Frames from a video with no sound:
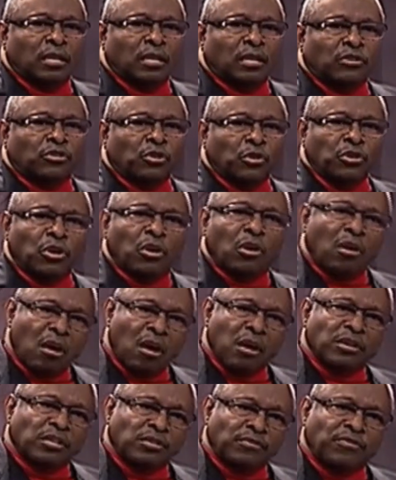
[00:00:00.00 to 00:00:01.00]
So, your
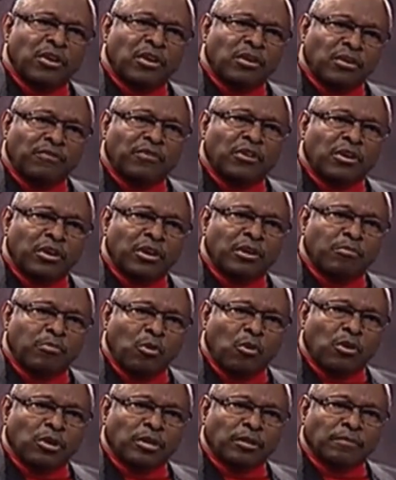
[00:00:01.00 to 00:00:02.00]
heart is very, very
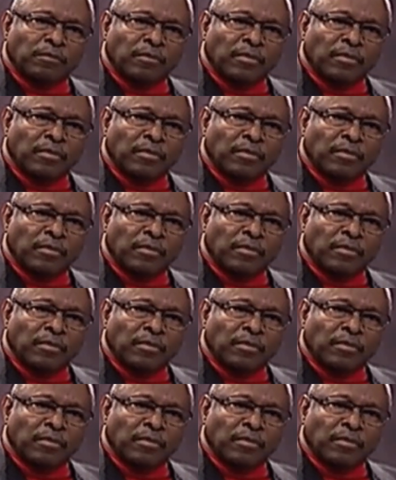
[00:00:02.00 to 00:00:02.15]
important.